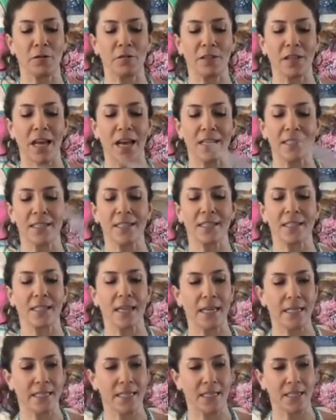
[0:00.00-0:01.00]
of classes
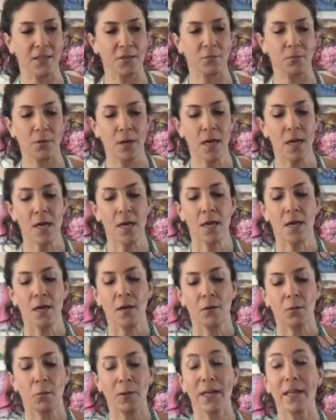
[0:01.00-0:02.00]
I teach
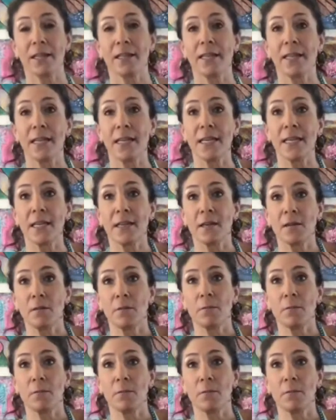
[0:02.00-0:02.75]
weekly,